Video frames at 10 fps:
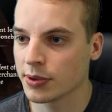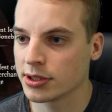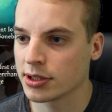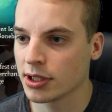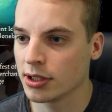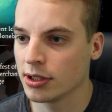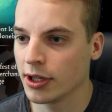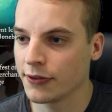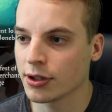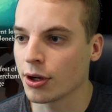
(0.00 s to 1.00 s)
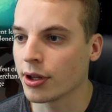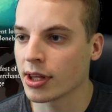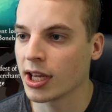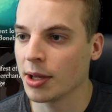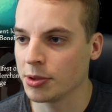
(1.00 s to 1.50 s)
which, if you're new to
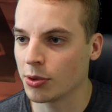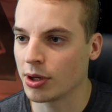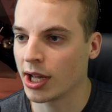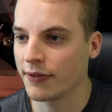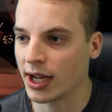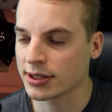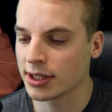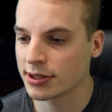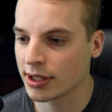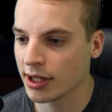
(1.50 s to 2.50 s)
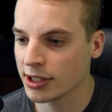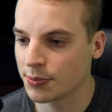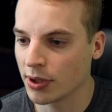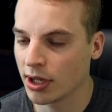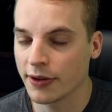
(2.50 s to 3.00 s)
the game, you won't have access to these,
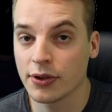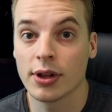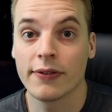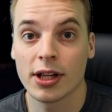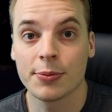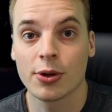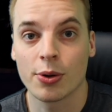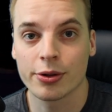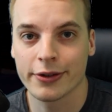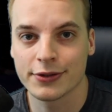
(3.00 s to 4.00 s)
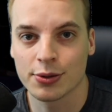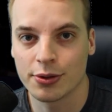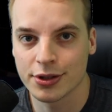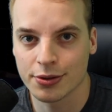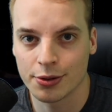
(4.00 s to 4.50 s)
but if you level up your Order of
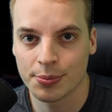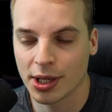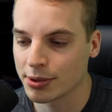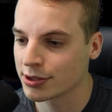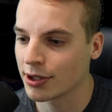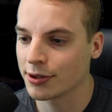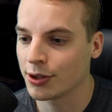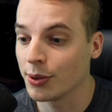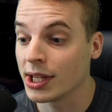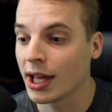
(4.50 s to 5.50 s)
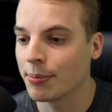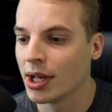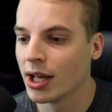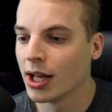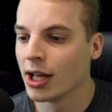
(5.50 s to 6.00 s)
Souls, you'll be able to start doing them.
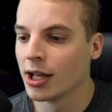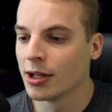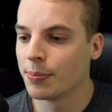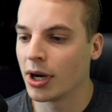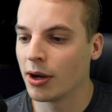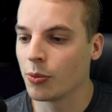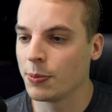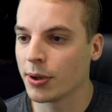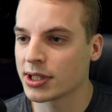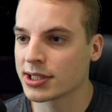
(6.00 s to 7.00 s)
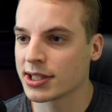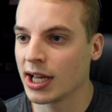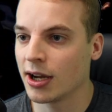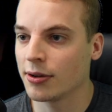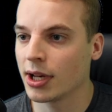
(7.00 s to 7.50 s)
But we put this
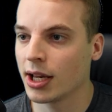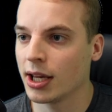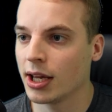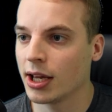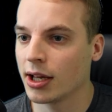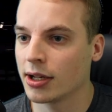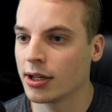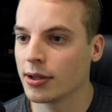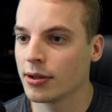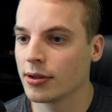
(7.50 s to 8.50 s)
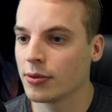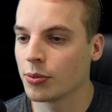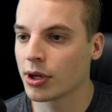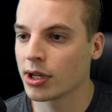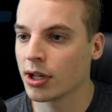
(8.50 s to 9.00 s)
down, and
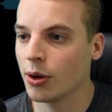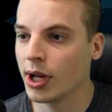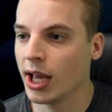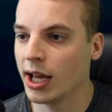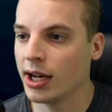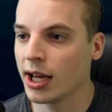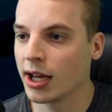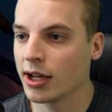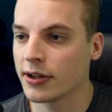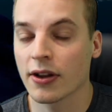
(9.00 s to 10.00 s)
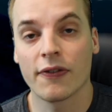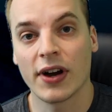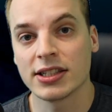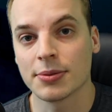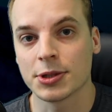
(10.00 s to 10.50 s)
we're going to go ahead and
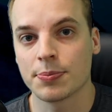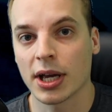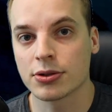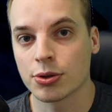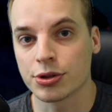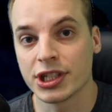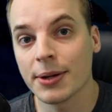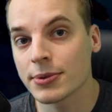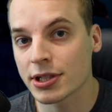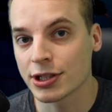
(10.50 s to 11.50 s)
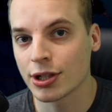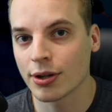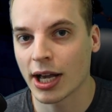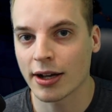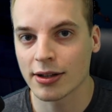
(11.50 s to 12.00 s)
fight some spectral ships to show
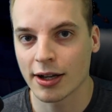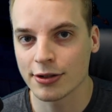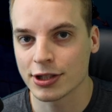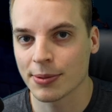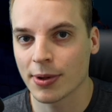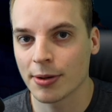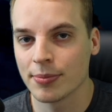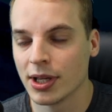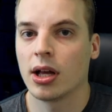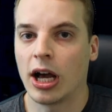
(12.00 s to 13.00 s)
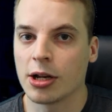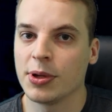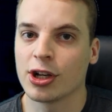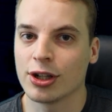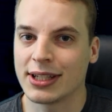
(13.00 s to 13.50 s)
you how to line your ship up, how to
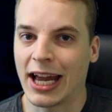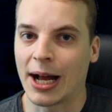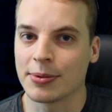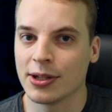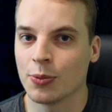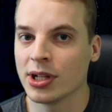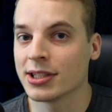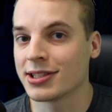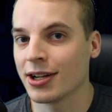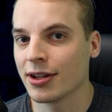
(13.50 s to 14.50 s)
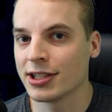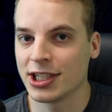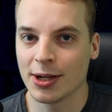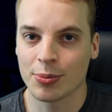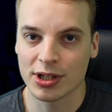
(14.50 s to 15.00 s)
be a good captain, when to steer the
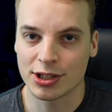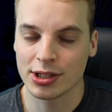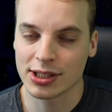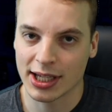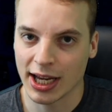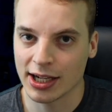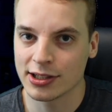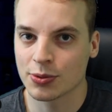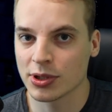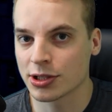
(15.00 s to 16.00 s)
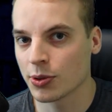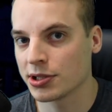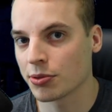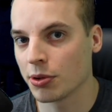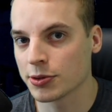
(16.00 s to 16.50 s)
ship, when to shoot the cannons, when to
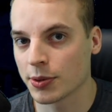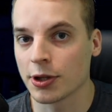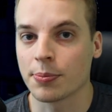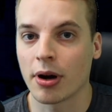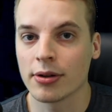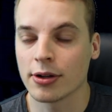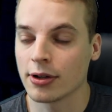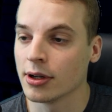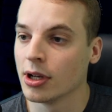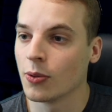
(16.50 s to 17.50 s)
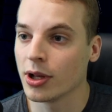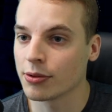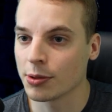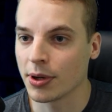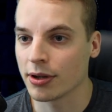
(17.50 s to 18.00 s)
switch roles with your partner, when to
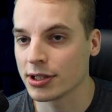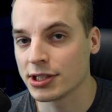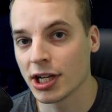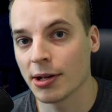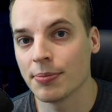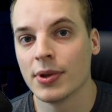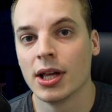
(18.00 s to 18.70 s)
repair the ship,